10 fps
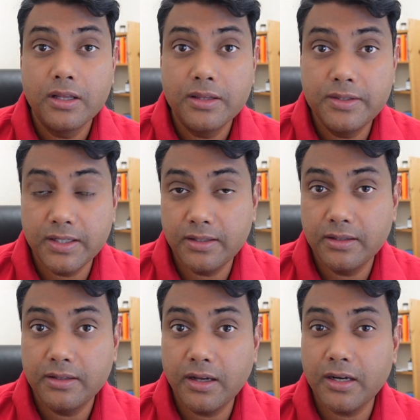
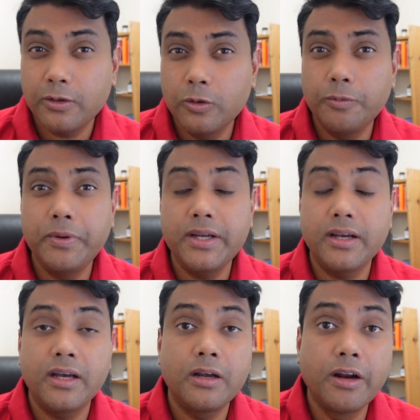then that could be
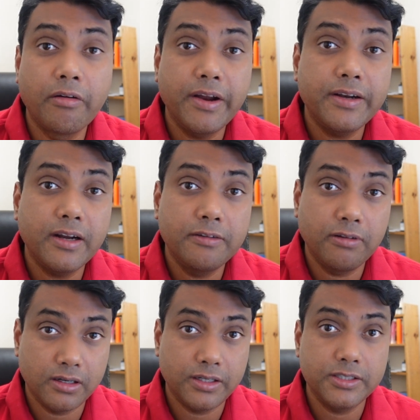a great
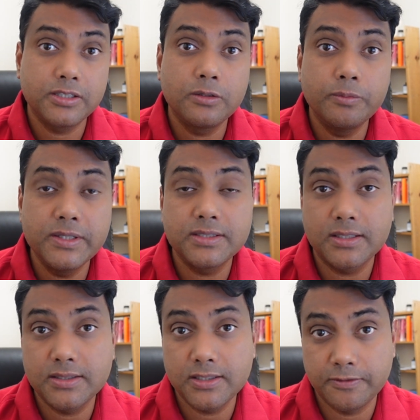advantage to be
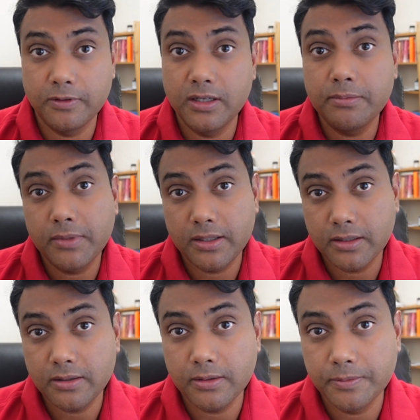successful in
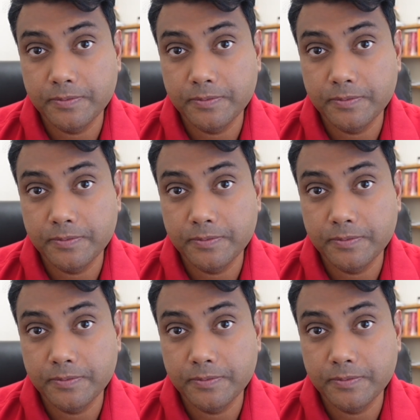America.